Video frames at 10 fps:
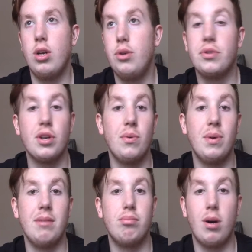Who's going to
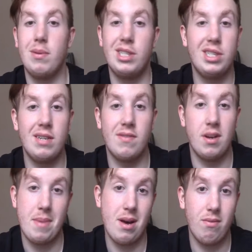win? Probably Stephen
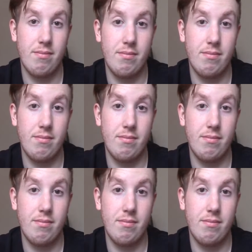Amell.